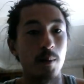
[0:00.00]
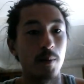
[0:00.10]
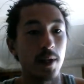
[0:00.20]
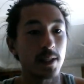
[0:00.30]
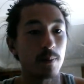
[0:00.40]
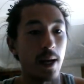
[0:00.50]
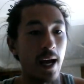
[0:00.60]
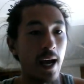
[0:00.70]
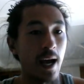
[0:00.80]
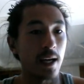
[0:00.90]
This
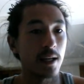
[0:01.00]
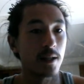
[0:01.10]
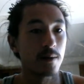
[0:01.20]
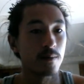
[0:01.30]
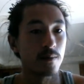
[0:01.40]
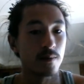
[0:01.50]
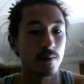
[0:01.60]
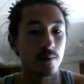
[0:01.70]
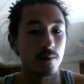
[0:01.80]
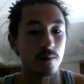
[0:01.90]
pack.
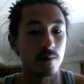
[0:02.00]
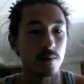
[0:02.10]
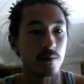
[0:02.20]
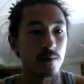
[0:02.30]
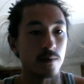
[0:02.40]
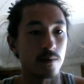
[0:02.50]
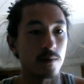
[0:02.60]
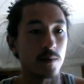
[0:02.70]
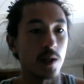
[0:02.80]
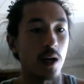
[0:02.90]

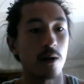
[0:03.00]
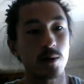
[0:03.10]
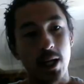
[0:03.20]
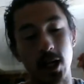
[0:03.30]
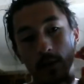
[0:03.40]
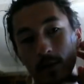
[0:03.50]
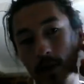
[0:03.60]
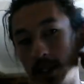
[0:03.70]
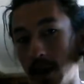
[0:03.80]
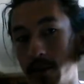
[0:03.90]
I don't care for
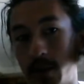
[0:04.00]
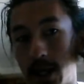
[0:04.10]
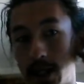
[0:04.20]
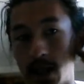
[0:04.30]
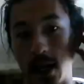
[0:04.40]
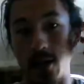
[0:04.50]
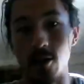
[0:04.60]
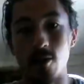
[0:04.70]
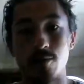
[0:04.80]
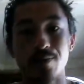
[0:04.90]
a 7 mana
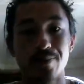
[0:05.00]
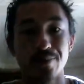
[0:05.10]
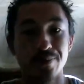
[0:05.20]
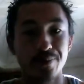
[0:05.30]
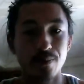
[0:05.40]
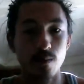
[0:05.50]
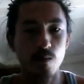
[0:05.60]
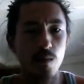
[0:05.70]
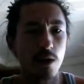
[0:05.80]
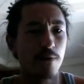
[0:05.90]
Dino.
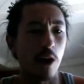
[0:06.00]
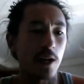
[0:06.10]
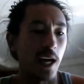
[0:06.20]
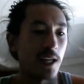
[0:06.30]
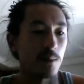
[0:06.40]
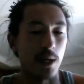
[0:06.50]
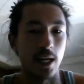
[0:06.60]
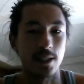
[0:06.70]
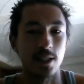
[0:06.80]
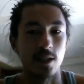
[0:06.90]
Fire Cannon
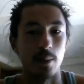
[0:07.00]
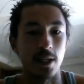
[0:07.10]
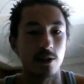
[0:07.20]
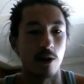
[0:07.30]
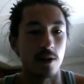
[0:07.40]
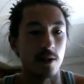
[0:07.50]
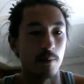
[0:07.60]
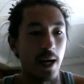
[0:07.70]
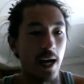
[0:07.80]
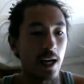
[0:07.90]
Blast is the best card in the
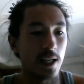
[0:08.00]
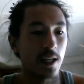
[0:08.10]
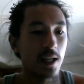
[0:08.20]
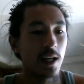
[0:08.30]
pack.